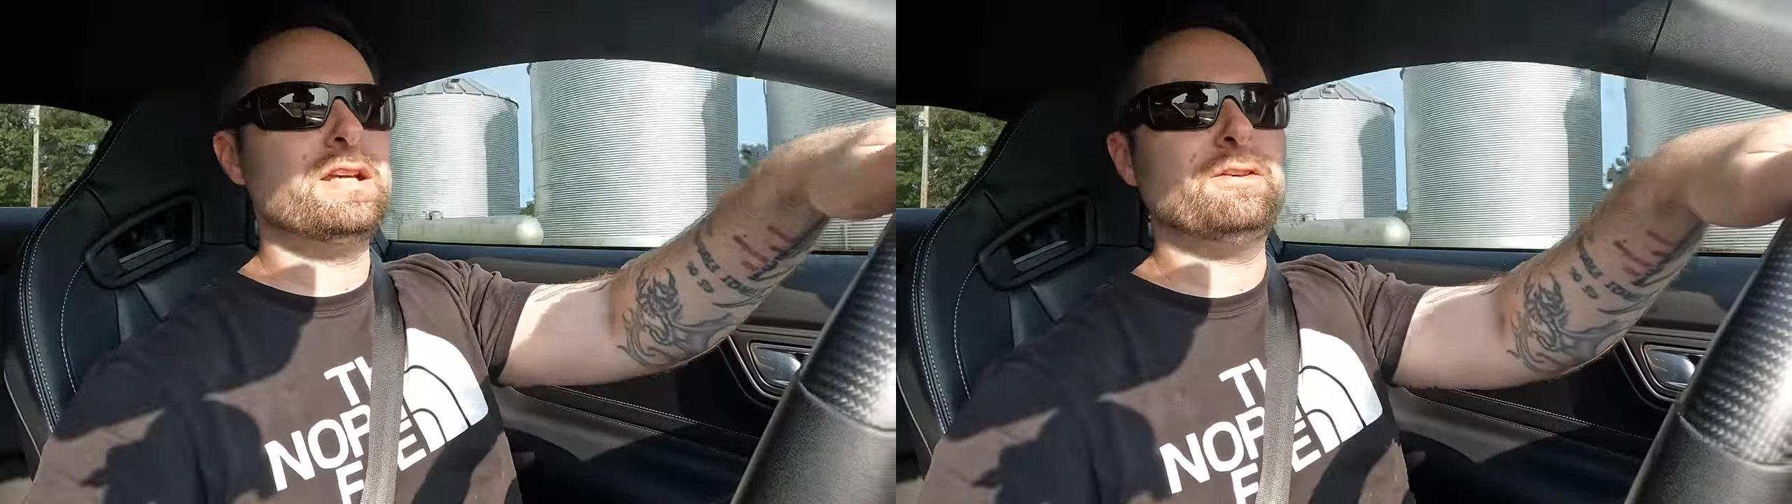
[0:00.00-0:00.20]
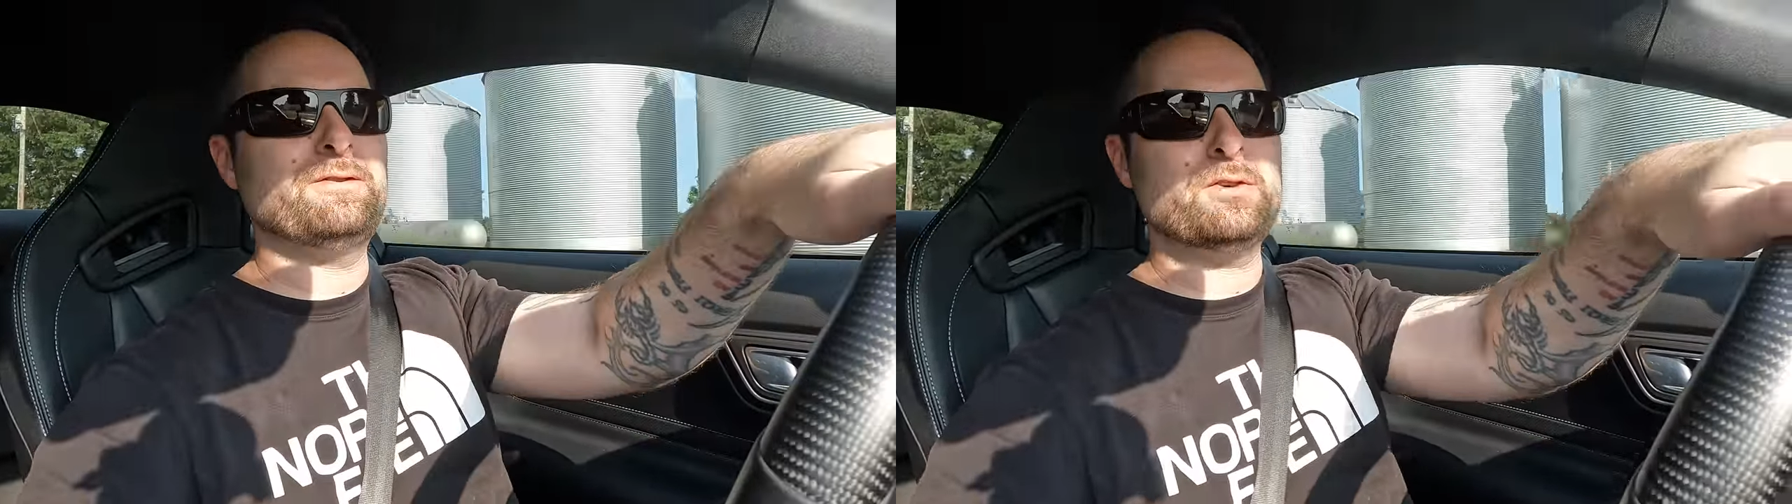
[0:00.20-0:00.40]

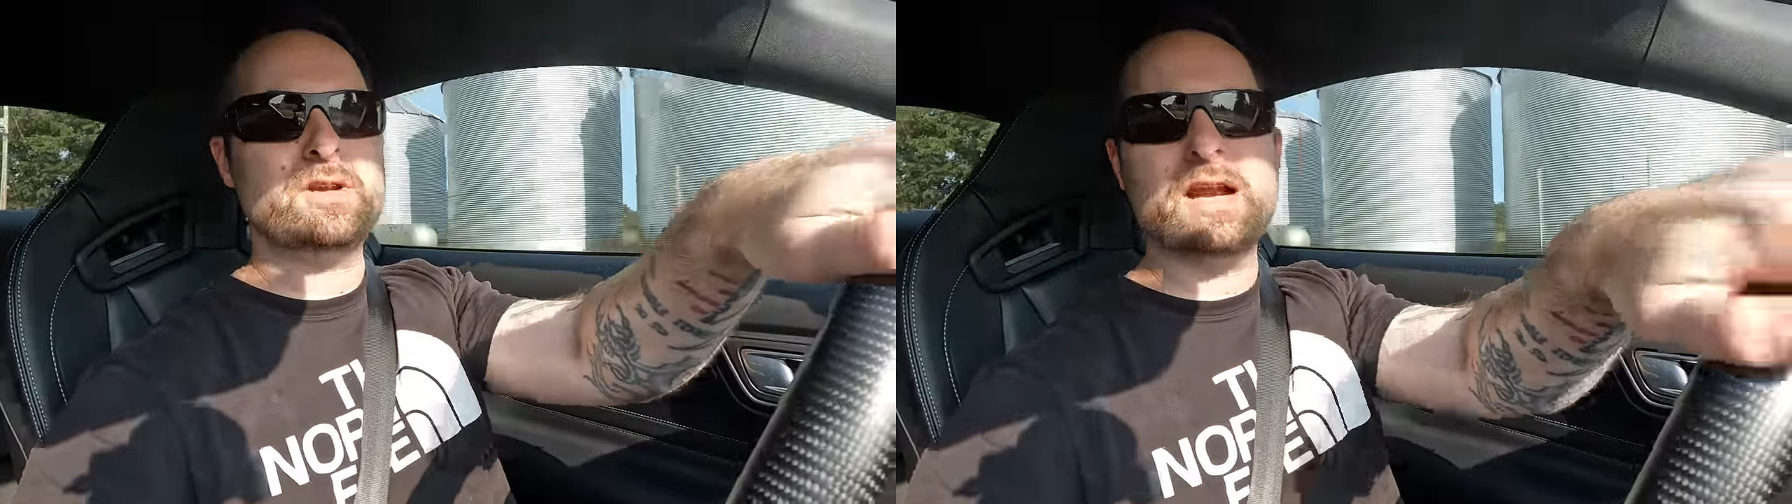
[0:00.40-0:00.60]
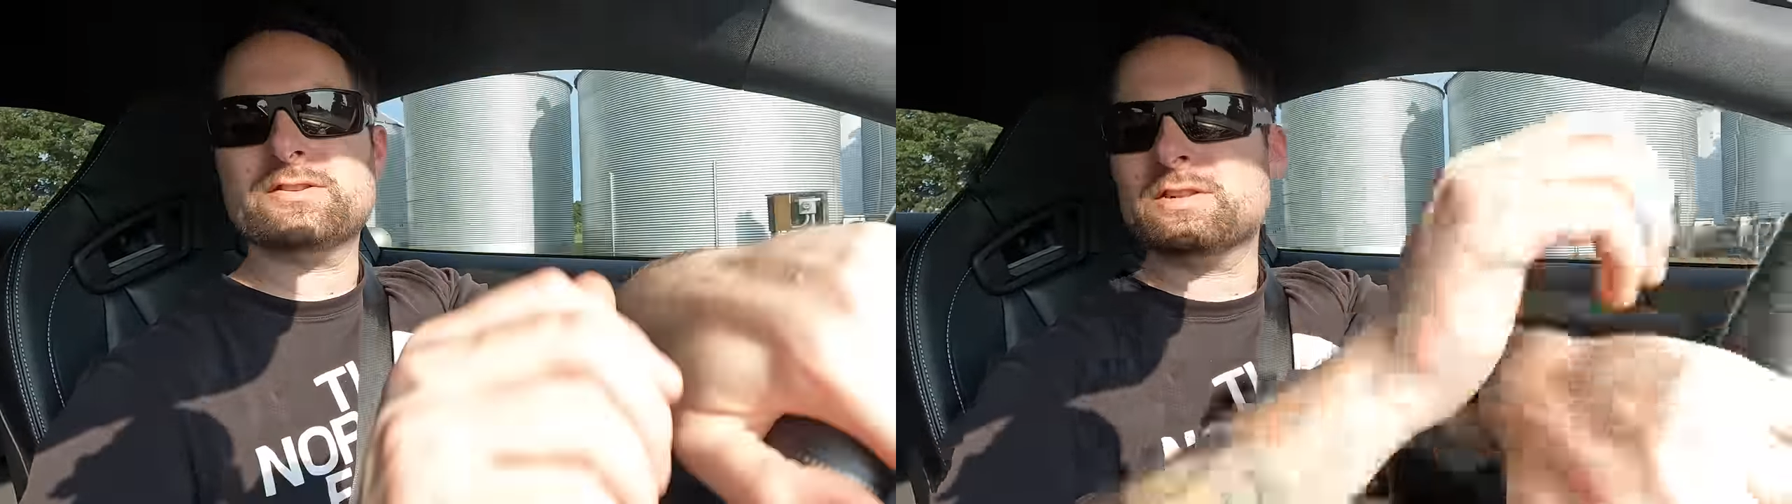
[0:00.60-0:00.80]
If you
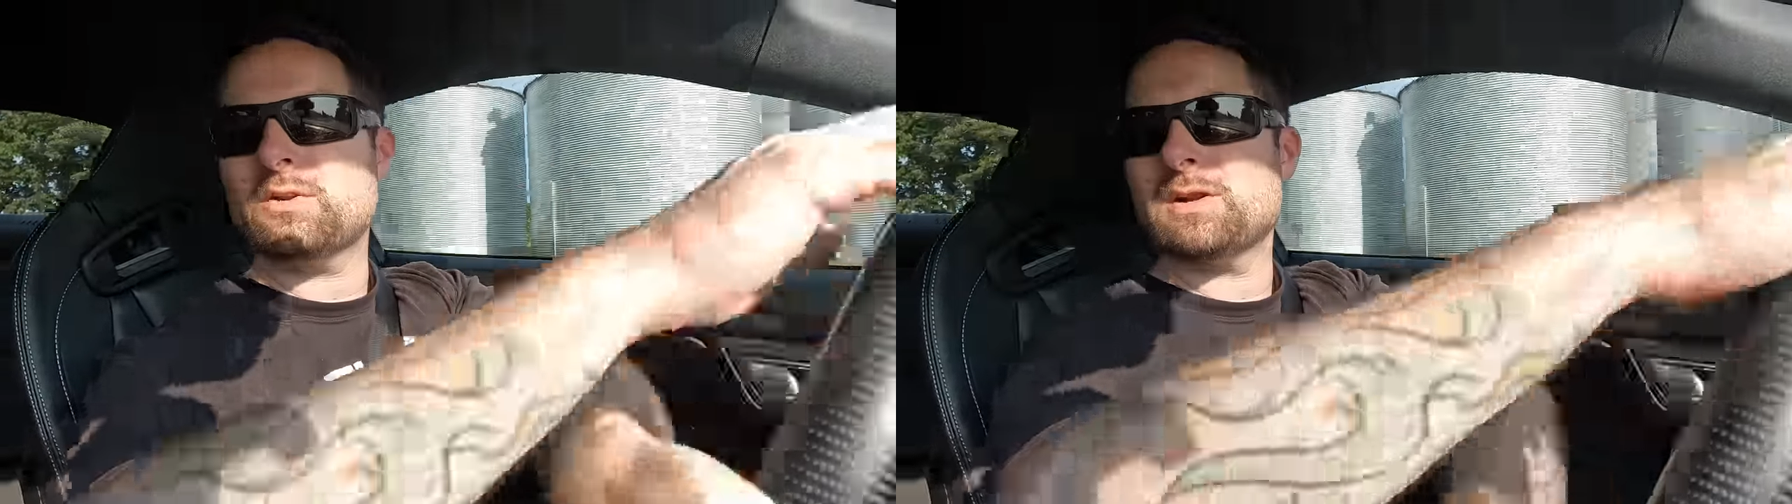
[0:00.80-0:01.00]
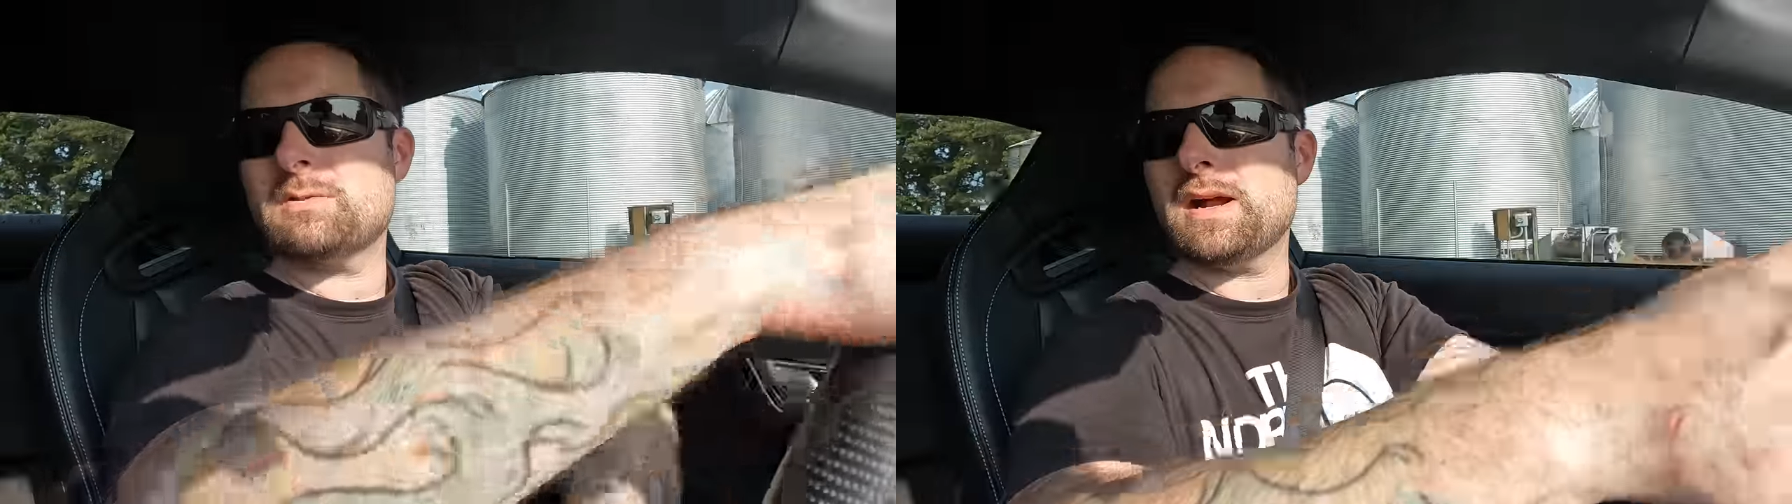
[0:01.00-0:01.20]
guys
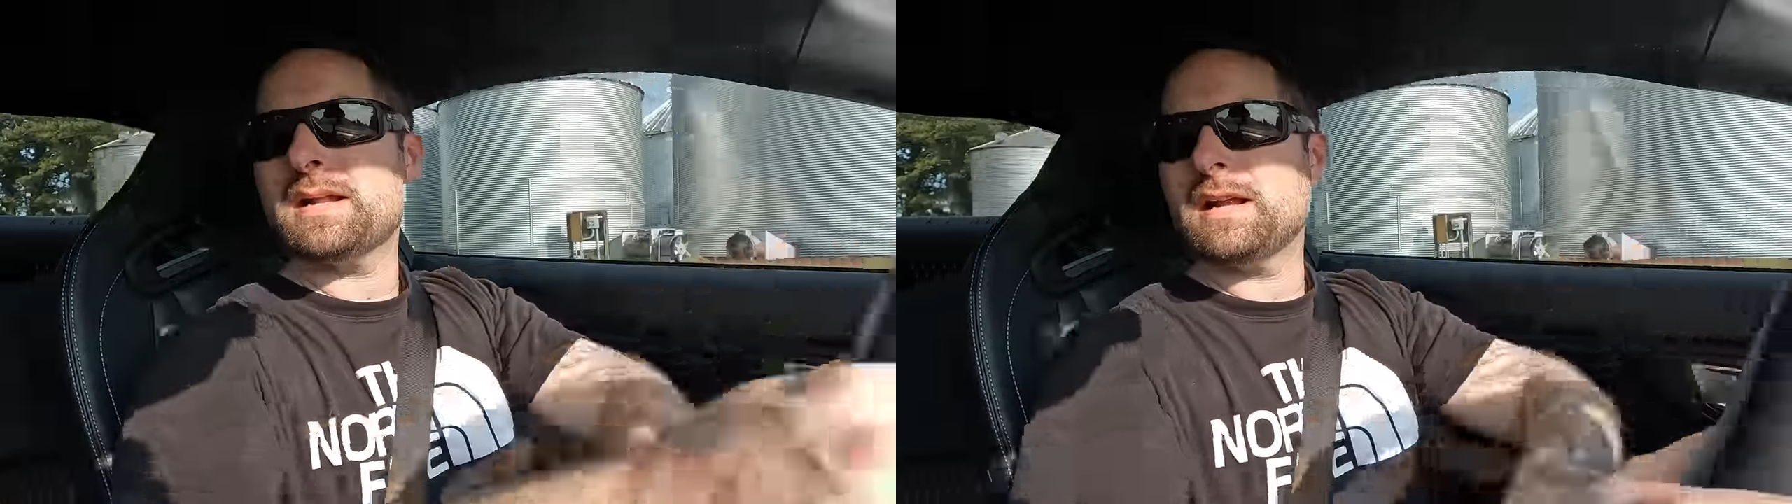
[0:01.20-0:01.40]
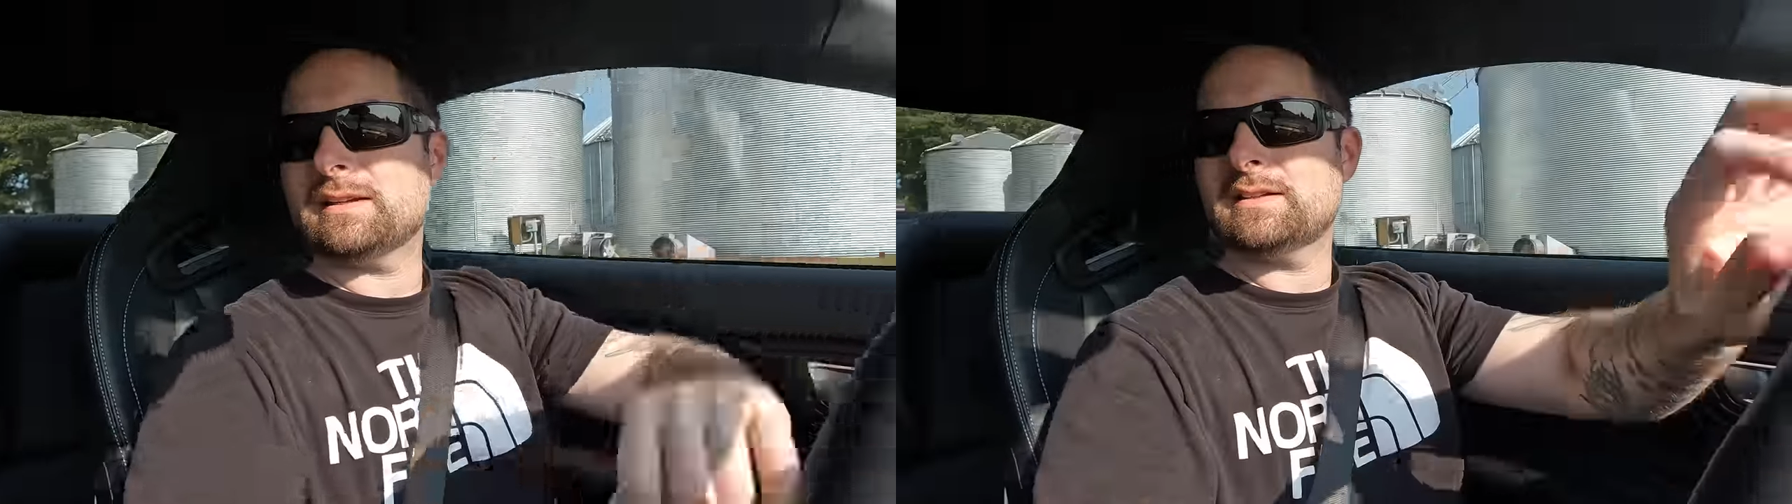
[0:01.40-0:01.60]
know
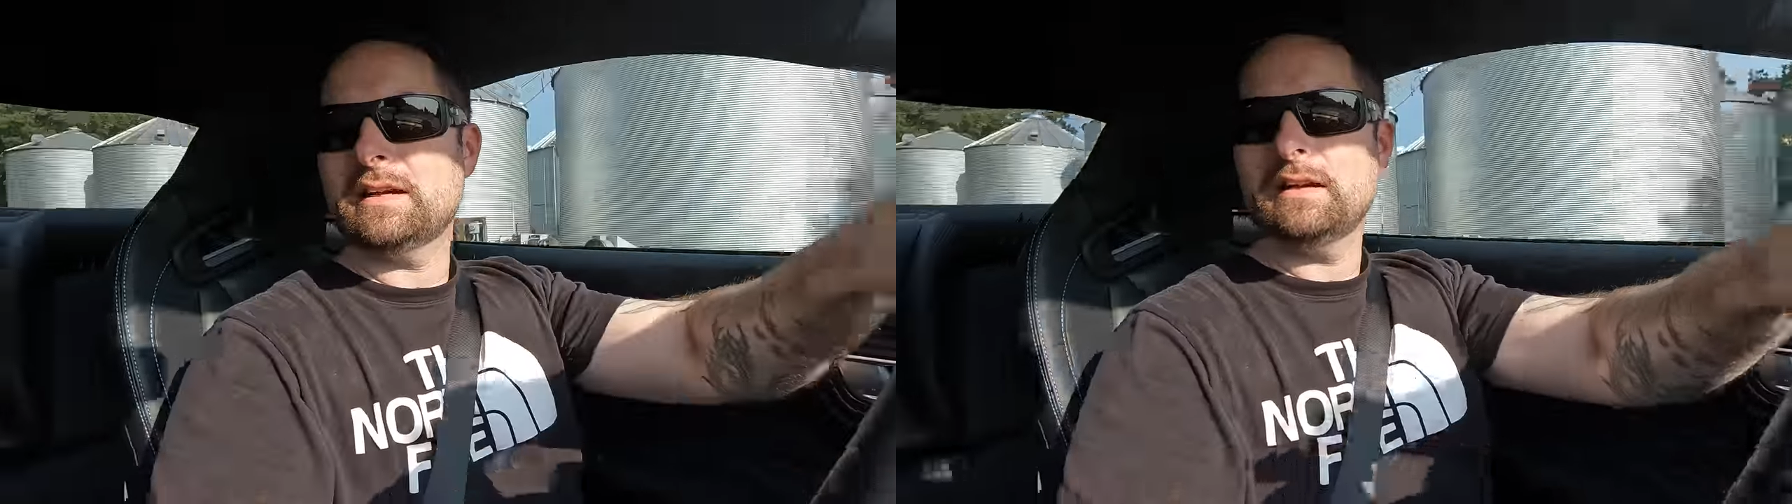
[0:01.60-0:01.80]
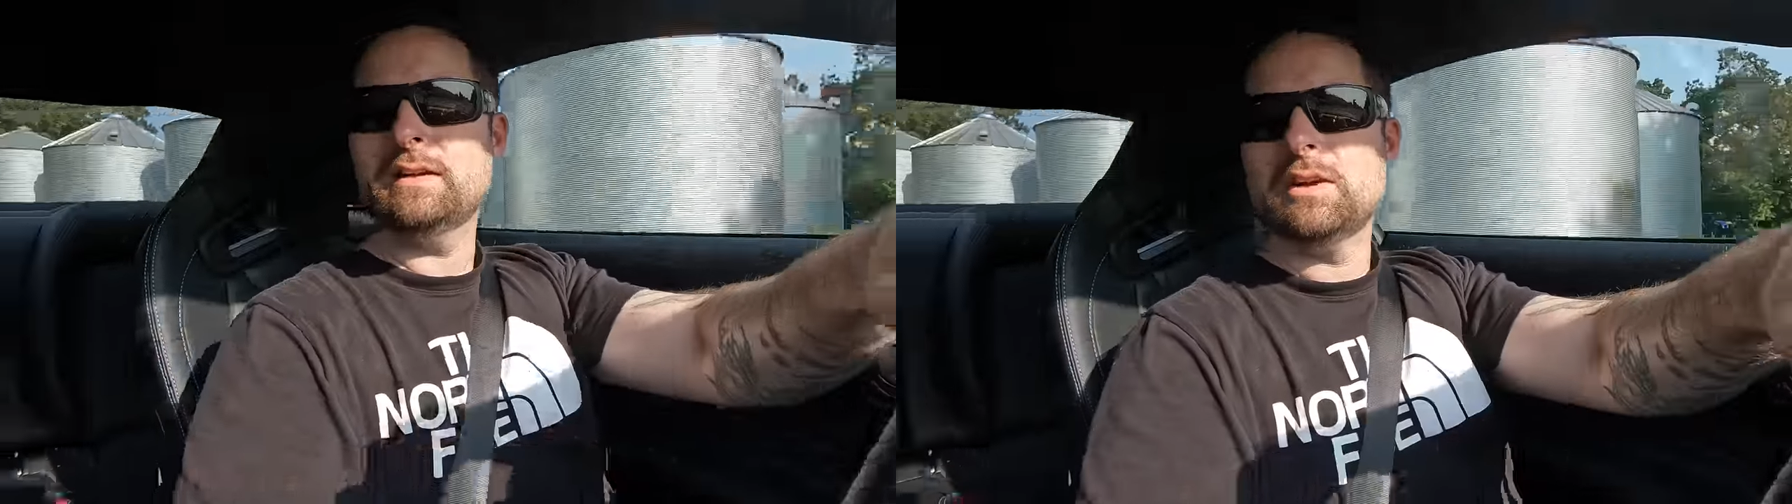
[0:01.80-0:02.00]
anybody out
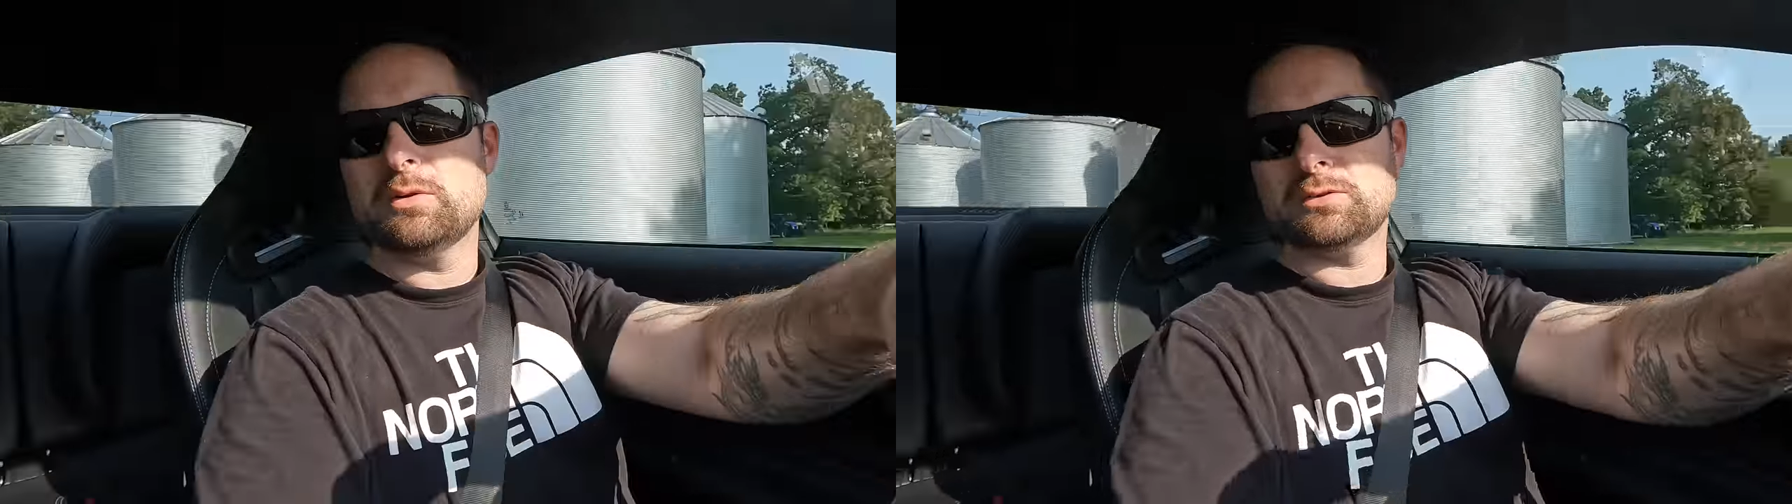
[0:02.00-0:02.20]
there